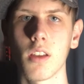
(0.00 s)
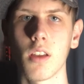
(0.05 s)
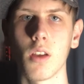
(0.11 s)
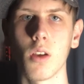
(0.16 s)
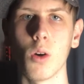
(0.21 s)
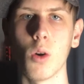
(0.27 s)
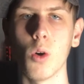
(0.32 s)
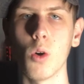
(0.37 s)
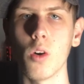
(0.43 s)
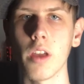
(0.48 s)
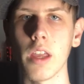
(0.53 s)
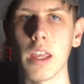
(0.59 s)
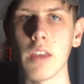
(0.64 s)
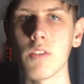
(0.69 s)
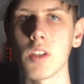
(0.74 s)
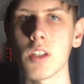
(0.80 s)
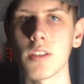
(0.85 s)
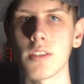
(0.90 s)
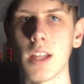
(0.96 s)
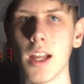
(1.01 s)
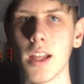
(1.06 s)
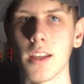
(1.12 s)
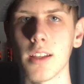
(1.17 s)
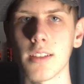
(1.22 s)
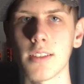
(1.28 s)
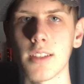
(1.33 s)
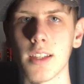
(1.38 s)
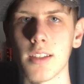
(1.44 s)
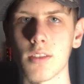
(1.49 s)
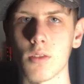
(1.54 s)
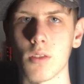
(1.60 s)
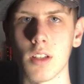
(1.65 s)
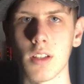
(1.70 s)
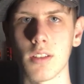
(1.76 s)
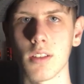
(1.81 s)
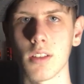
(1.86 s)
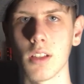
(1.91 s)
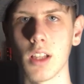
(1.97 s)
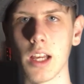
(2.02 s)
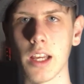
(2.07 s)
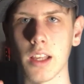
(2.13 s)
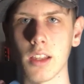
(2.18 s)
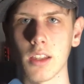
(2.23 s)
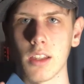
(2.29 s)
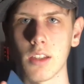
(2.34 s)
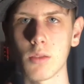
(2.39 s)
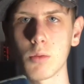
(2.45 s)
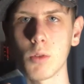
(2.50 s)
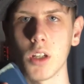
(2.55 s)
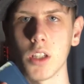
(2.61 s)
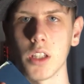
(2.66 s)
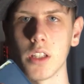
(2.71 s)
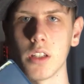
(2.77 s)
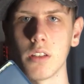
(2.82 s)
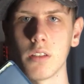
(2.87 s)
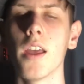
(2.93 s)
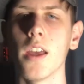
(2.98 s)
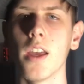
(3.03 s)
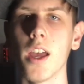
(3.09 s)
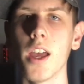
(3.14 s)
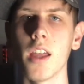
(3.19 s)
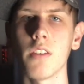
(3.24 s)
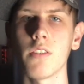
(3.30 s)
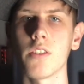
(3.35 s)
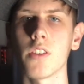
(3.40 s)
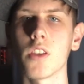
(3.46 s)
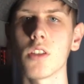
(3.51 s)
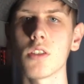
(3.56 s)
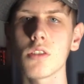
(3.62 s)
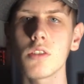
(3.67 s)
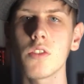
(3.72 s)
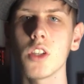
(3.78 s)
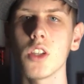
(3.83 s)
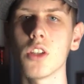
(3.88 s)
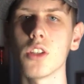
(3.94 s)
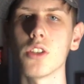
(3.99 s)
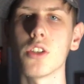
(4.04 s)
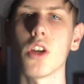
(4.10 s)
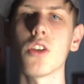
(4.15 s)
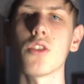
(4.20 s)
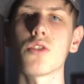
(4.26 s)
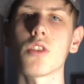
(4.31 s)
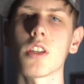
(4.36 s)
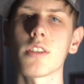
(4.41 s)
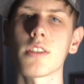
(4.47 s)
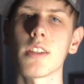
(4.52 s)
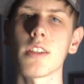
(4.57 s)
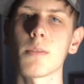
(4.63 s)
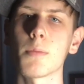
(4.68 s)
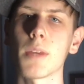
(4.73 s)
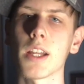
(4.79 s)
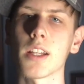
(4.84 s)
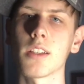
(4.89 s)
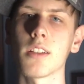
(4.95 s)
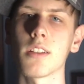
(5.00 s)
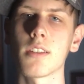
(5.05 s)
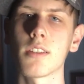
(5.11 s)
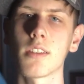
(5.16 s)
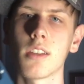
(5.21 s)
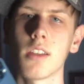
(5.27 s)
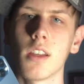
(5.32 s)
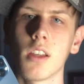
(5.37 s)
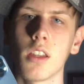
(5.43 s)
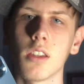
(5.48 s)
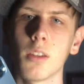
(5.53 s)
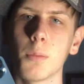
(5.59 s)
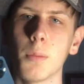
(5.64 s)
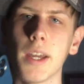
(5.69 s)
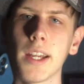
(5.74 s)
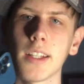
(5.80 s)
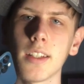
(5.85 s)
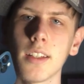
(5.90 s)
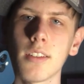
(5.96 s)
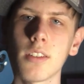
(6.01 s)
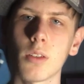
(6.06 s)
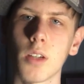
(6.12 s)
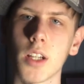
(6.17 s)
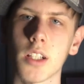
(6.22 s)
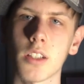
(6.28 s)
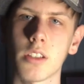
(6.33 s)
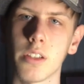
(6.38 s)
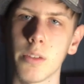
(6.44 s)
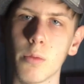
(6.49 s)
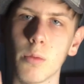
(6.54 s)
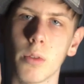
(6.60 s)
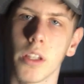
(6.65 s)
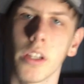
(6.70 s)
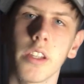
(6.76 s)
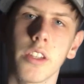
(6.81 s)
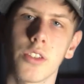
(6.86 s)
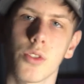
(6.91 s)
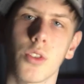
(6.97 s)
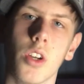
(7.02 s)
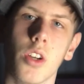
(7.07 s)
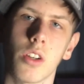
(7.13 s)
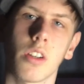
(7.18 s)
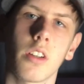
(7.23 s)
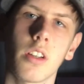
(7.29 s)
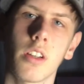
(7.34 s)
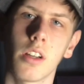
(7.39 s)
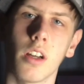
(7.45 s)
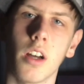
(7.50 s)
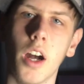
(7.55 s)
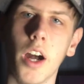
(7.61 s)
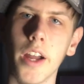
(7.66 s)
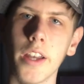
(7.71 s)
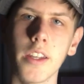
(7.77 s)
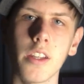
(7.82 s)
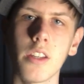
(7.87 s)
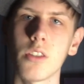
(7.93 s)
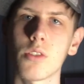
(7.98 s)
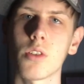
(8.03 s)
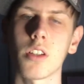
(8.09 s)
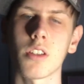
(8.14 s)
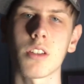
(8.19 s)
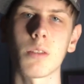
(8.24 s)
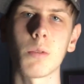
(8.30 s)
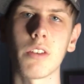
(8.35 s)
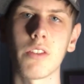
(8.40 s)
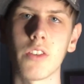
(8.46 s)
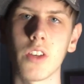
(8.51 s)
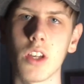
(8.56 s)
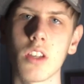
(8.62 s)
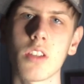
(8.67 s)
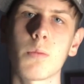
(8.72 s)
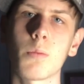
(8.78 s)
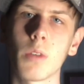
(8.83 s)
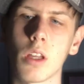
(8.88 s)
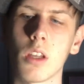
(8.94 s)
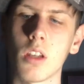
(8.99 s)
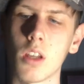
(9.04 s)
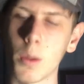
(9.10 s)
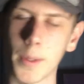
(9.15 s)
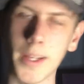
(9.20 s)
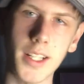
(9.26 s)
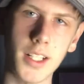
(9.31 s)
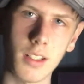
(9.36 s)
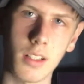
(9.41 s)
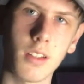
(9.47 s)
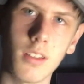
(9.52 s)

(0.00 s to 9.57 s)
or even just add accessories like this wallet. And for those of you who don't trust these magnets, the magnets are actually really strong. I didn't trust them at first, but I mean,